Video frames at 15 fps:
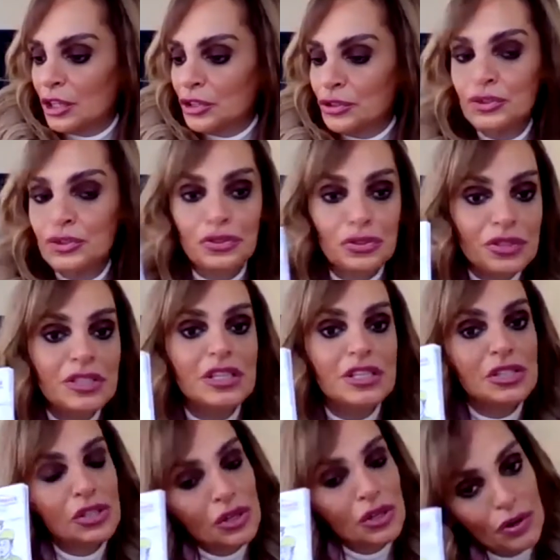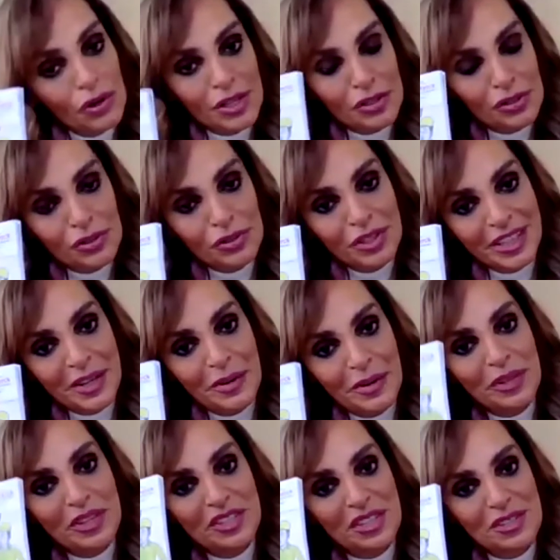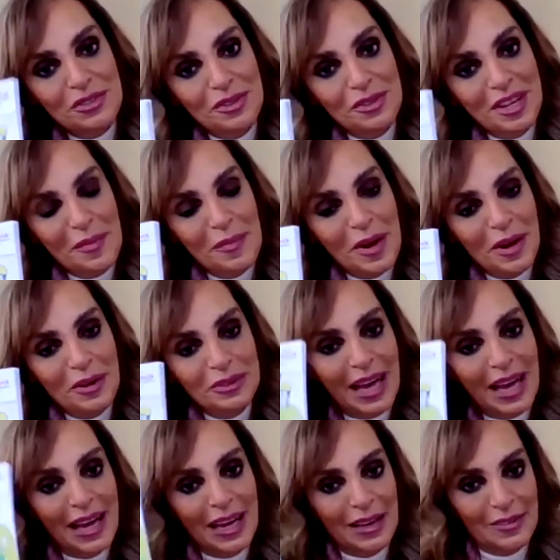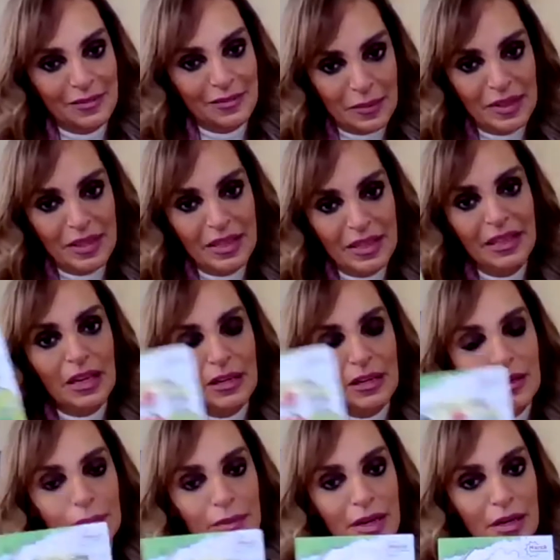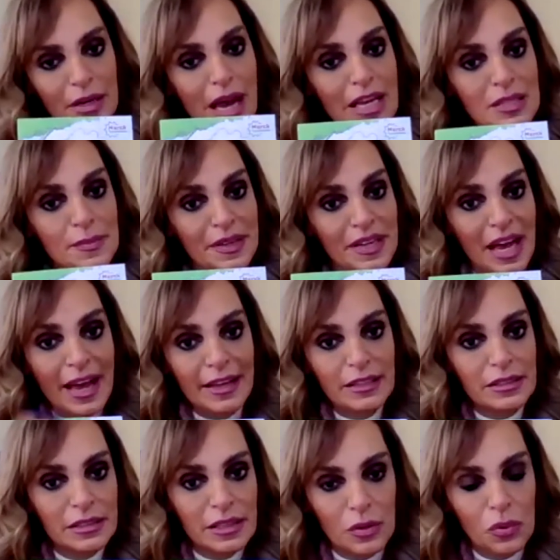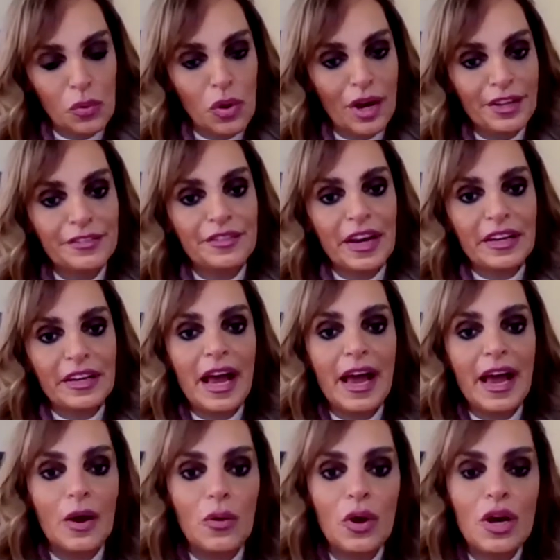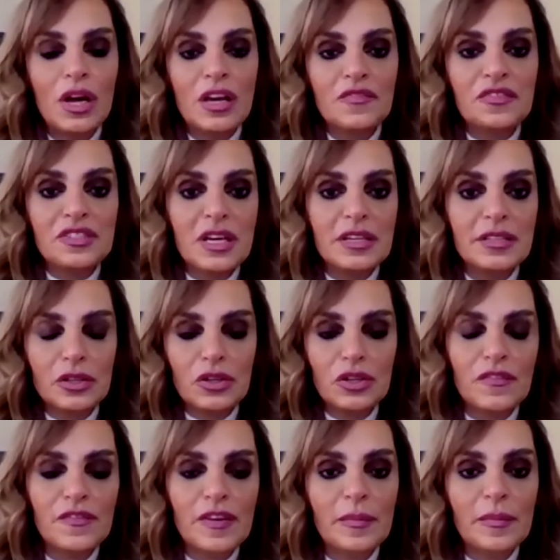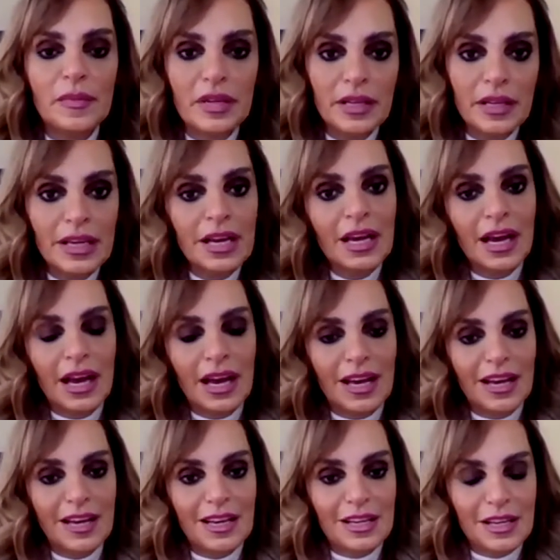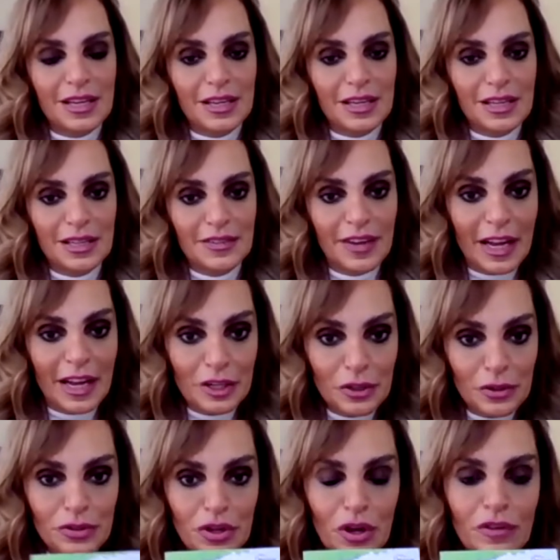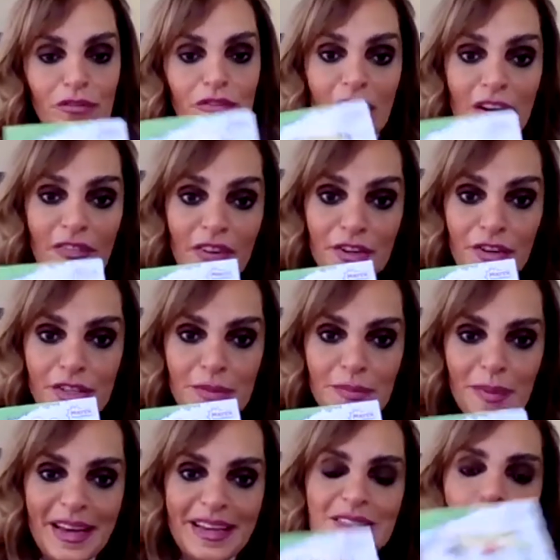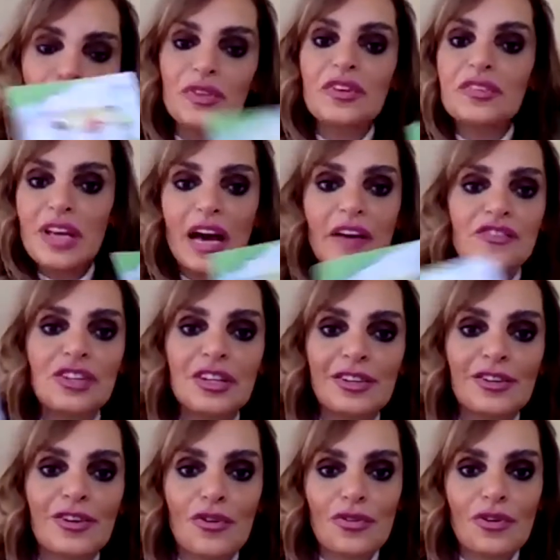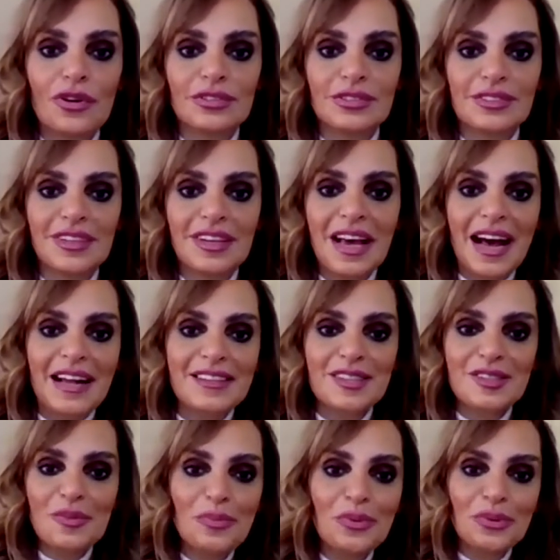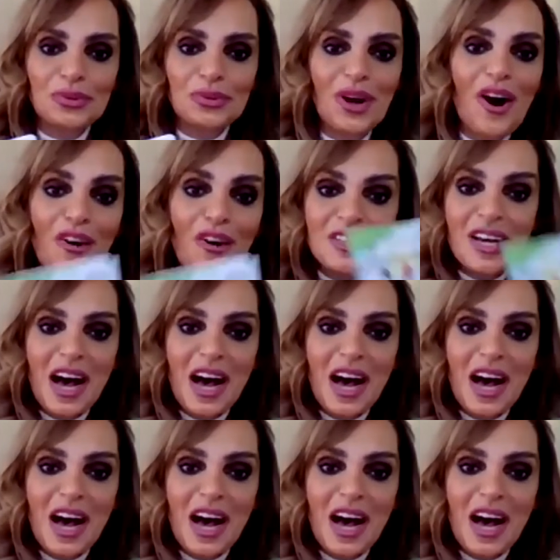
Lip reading: Tudu's a story, which is a story about a family, husband and wife, and how emphasizing on the family values of love and respect, whether they have children or not, and the support of the